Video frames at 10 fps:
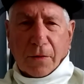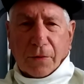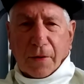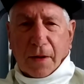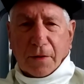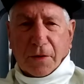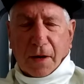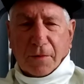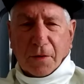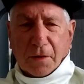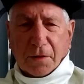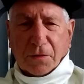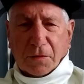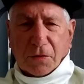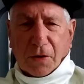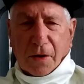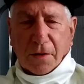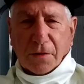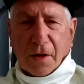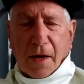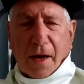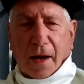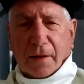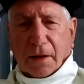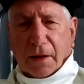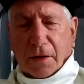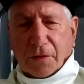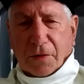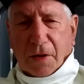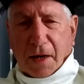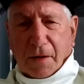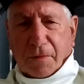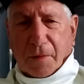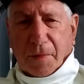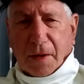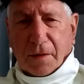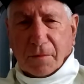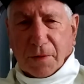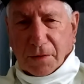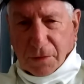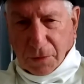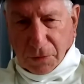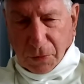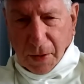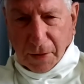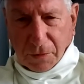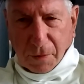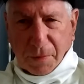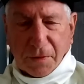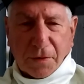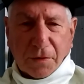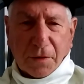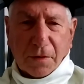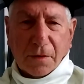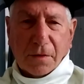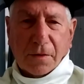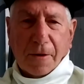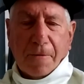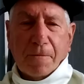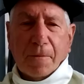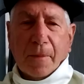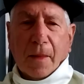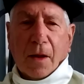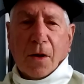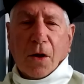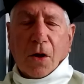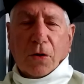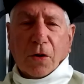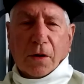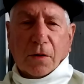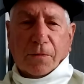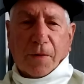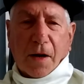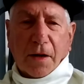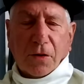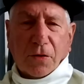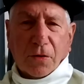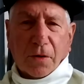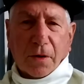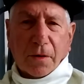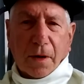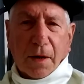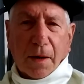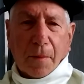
So now that you have your list of stars and the letters of the alphabet, plus those two extra positions, you're going to find your